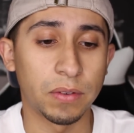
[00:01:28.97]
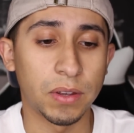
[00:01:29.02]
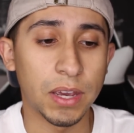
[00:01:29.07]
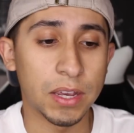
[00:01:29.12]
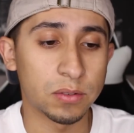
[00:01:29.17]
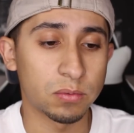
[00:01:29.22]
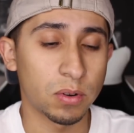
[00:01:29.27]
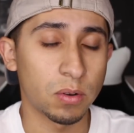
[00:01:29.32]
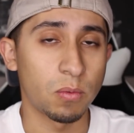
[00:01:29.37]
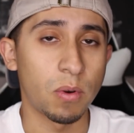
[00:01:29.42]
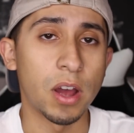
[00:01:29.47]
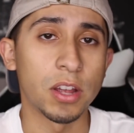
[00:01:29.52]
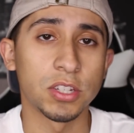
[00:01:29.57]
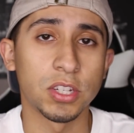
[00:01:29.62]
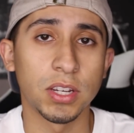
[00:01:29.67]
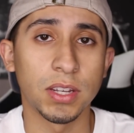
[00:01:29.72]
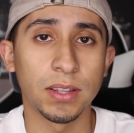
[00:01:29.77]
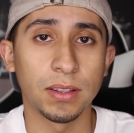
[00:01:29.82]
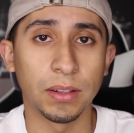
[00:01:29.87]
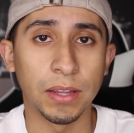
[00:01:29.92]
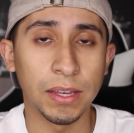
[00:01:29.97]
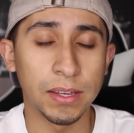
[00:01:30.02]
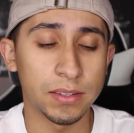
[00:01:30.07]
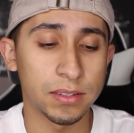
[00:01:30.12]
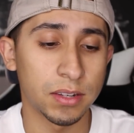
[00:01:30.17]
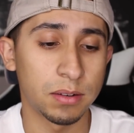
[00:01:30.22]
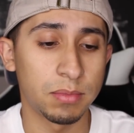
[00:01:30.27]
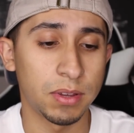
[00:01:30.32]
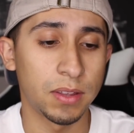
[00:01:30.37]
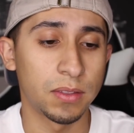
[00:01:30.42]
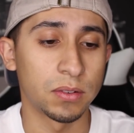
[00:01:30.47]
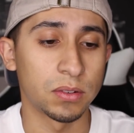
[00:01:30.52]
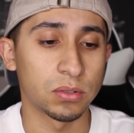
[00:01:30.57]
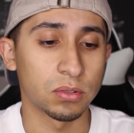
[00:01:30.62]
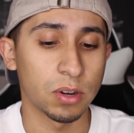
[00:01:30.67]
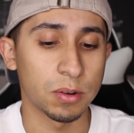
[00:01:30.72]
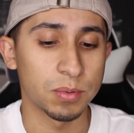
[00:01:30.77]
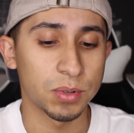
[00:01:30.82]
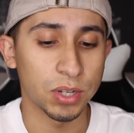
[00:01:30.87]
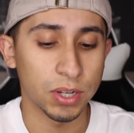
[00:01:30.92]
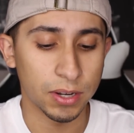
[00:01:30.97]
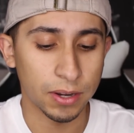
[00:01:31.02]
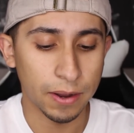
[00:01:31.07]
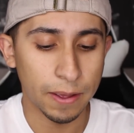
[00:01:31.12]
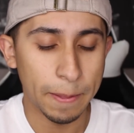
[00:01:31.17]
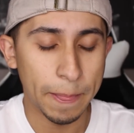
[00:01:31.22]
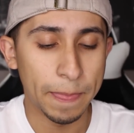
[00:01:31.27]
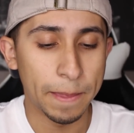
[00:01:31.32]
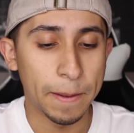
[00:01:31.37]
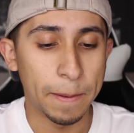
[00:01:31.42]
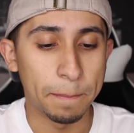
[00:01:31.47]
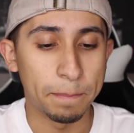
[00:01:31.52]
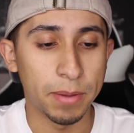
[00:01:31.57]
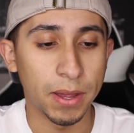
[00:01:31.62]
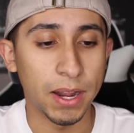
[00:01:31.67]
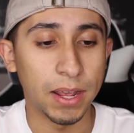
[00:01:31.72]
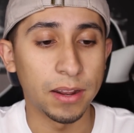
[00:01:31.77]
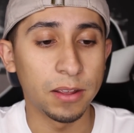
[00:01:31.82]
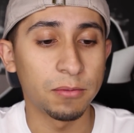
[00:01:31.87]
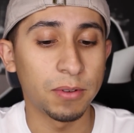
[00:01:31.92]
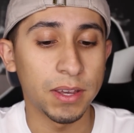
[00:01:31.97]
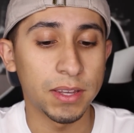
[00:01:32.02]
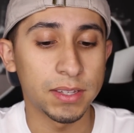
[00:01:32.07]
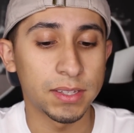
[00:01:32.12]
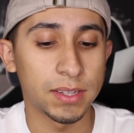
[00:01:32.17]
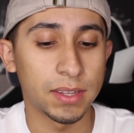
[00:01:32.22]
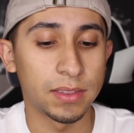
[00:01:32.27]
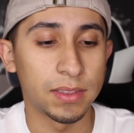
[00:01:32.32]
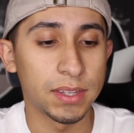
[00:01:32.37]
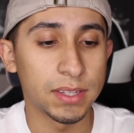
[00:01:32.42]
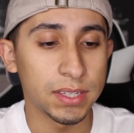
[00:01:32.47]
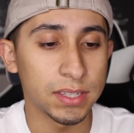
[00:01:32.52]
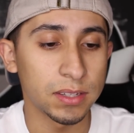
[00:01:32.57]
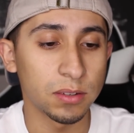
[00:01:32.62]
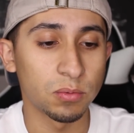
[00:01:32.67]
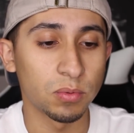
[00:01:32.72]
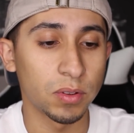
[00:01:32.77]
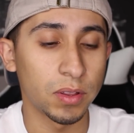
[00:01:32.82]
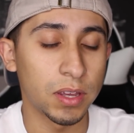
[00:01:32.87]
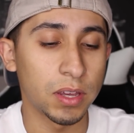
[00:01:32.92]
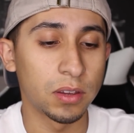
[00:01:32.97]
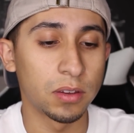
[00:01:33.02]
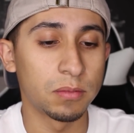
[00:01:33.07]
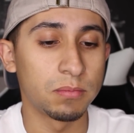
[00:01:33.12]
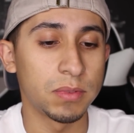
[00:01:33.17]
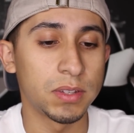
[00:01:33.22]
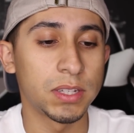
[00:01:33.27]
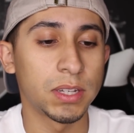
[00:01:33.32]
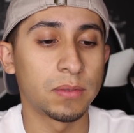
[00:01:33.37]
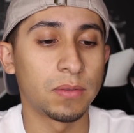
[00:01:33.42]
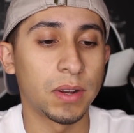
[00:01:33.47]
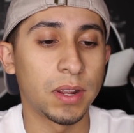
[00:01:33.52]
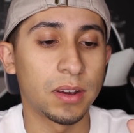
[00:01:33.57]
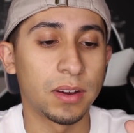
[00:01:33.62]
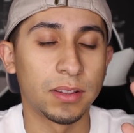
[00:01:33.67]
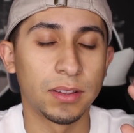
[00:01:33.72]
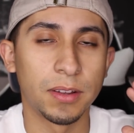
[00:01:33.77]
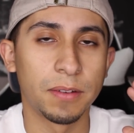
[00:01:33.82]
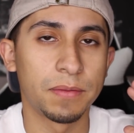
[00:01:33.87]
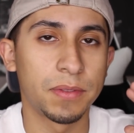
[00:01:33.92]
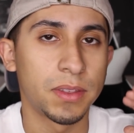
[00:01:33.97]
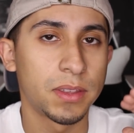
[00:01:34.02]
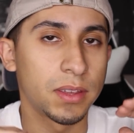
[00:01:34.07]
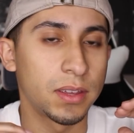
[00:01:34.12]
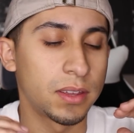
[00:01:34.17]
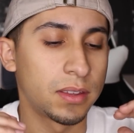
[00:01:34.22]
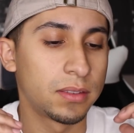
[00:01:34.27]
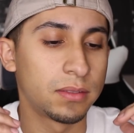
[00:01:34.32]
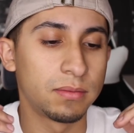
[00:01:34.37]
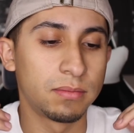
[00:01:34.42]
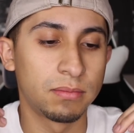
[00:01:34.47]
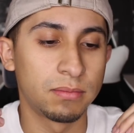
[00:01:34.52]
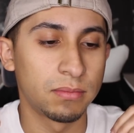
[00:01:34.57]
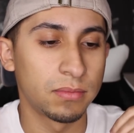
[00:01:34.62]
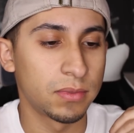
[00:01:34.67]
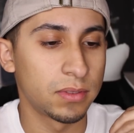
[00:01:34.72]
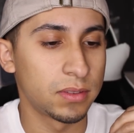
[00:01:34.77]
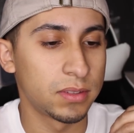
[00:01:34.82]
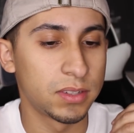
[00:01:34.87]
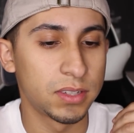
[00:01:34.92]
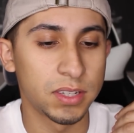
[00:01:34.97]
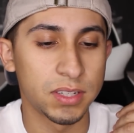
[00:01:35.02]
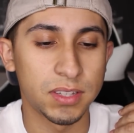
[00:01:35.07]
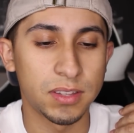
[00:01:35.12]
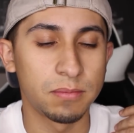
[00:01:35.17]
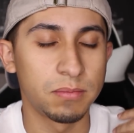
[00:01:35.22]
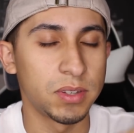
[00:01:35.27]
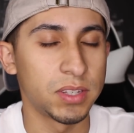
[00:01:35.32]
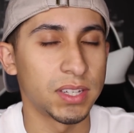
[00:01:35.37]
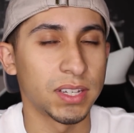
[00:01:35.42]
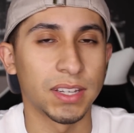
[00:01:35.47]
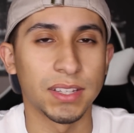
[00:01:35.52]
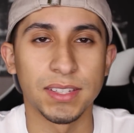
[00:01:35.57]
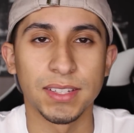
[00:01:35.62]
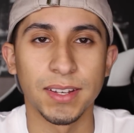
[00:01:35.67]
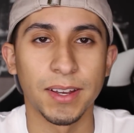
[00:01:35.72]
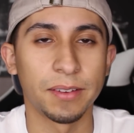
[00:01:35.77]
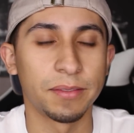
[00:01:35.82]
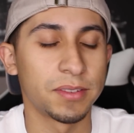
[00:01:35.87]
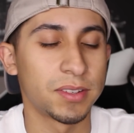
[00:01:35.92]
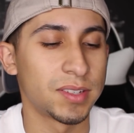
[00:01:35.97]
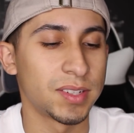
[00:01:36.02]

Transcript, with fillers: If you guys want to watch it, link is going to be in the description. But anyways, this is a really good music video. I love the, just the music itself.